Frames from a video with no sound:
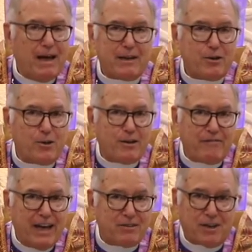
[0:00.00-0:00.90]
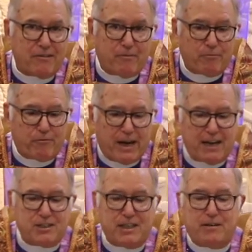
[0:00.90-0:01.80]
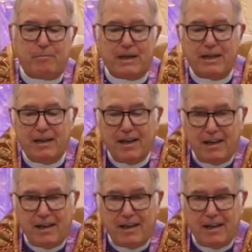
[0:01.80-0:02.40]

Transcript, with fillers: like a good evangelism strategy to me